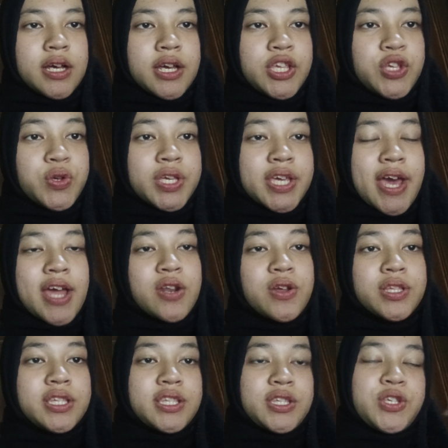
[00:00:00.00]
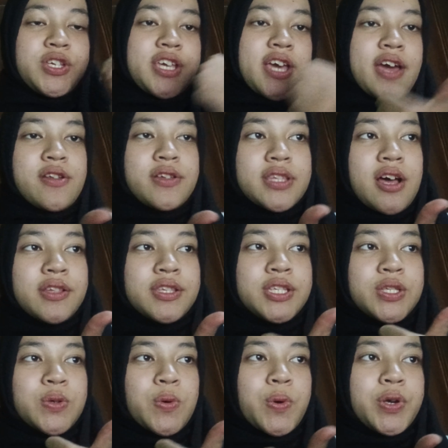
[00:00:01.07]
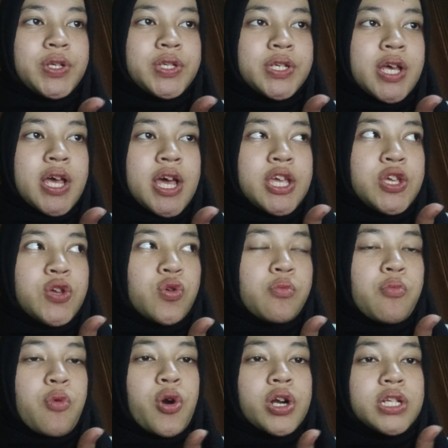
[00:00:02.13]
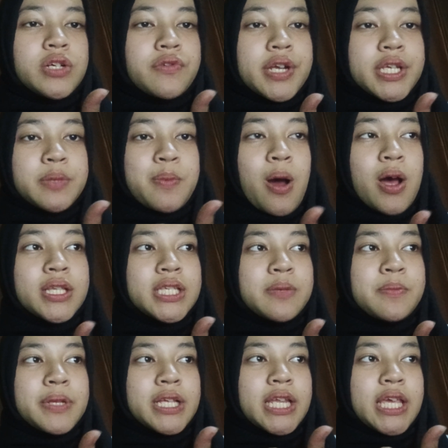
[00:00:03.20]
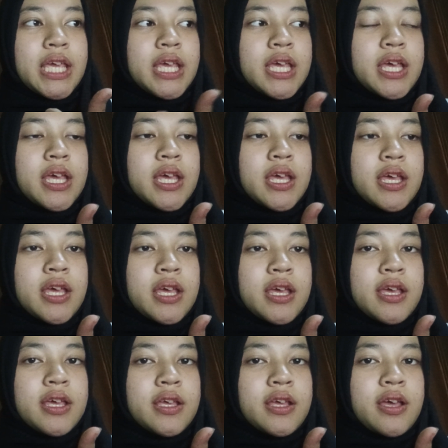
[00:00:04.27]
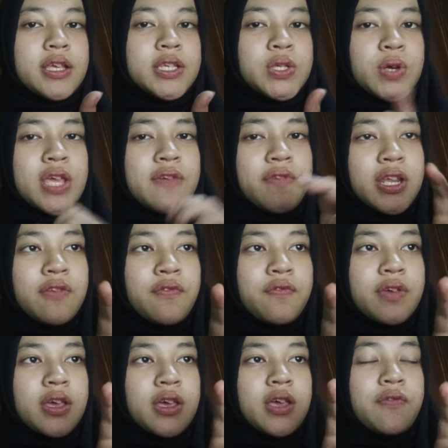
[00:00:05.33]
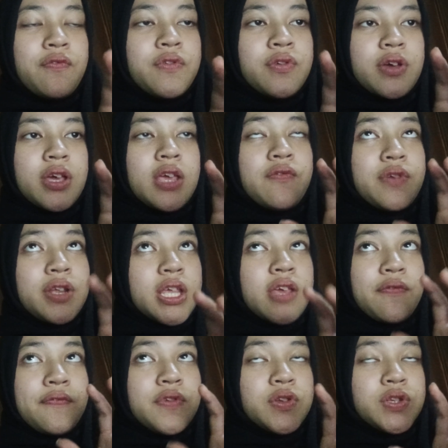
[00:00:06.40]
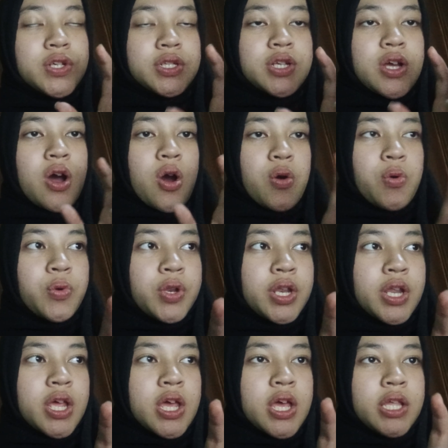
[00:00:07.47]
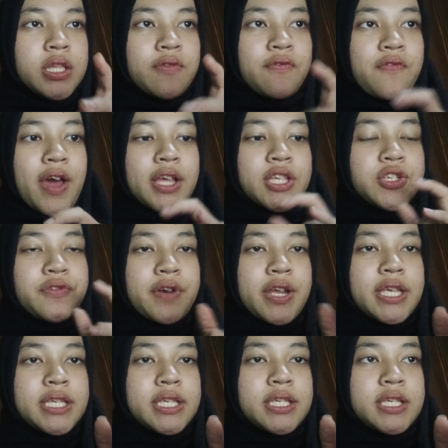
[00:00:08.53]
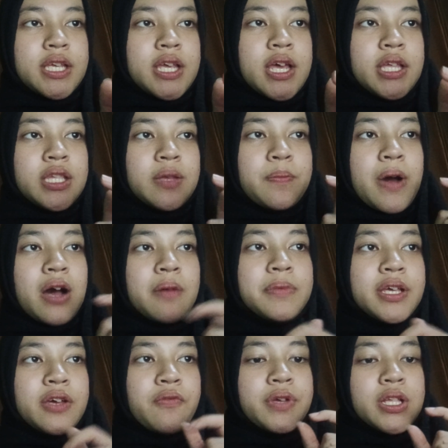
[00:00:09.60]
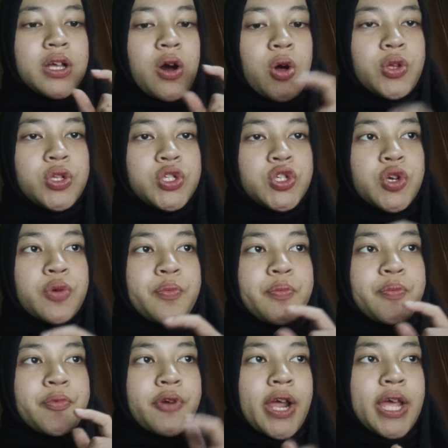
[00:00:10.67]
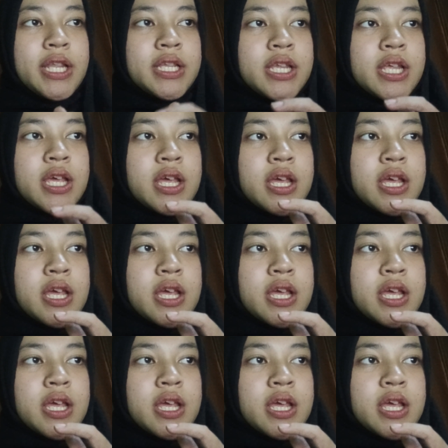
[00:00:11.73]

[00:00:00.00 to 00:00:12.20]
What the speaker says: you cannot outsource your moral responsibility. So even if you don't own the factories, the public will hold your brand